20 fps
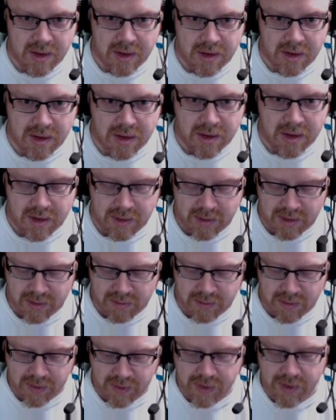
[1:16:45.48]
So it's
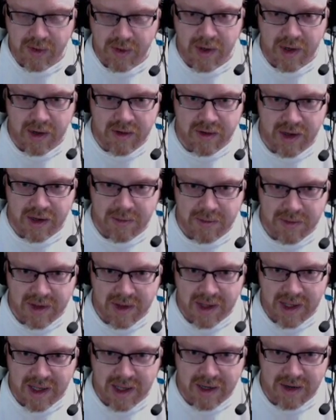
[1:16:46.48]
130 times
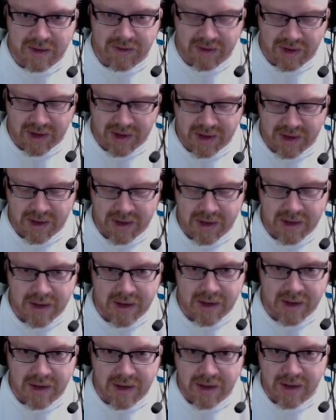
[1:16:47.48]
energy,
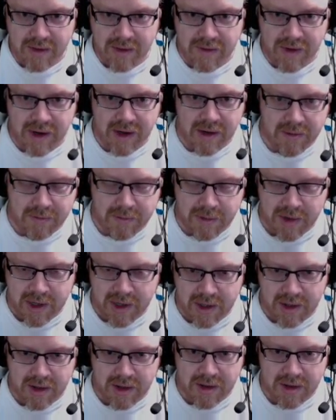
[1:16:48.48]
right?
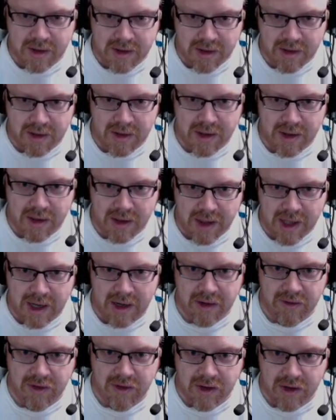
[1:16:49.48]
Because
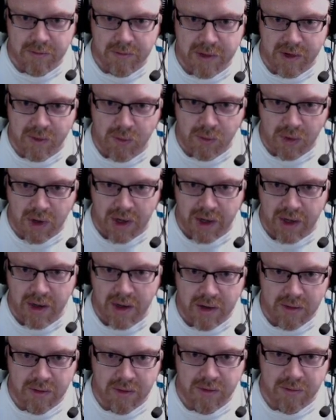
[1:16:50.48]
energy could be 1,
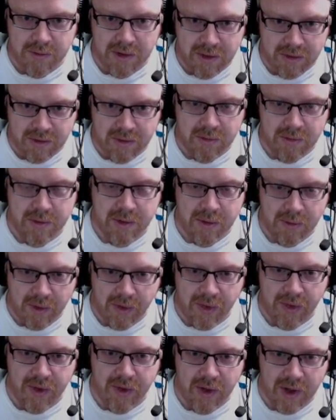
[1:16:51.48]
which means it would be
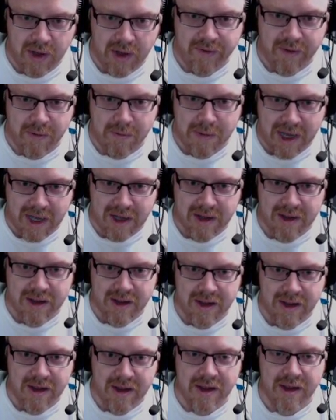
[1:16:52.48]
130 for max.
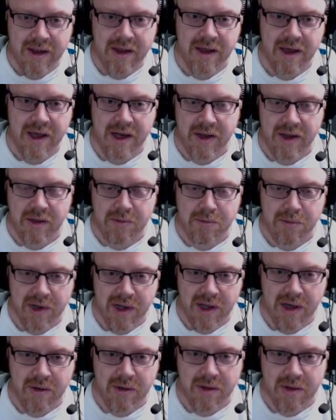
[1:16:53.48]
Anything
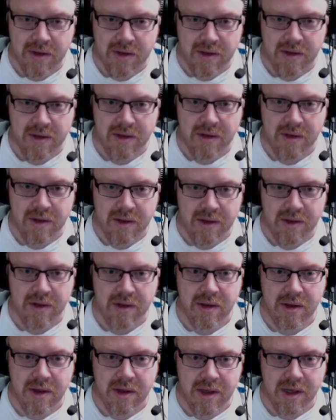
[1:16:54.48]
below is
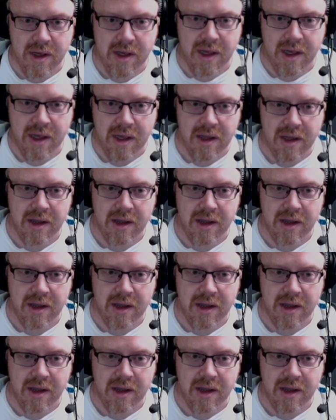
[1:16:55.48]
a